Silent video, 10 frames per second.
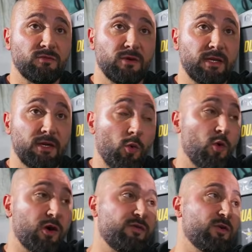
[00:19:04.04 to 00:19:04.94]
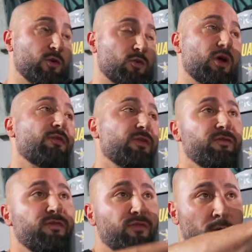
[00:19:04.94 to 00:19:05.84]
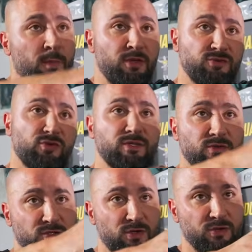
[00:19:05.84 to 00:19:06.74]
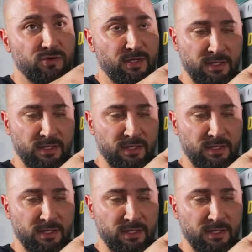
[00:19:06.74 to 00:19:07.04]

really, or if you are recovering from injuries or surgeries,